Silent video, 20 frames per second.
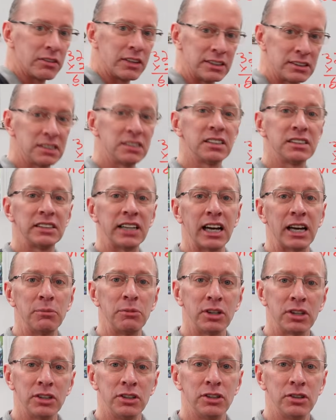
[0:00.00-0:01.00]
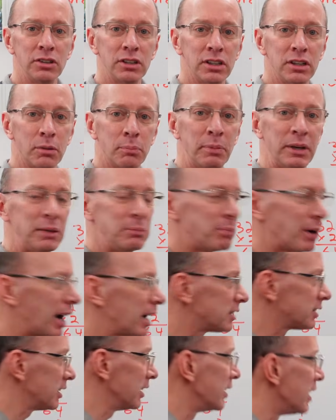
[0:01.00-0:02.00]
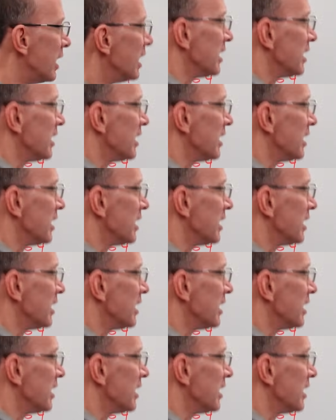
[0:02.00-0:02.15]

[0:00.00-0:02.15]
this is the time you can do a little beatboxing.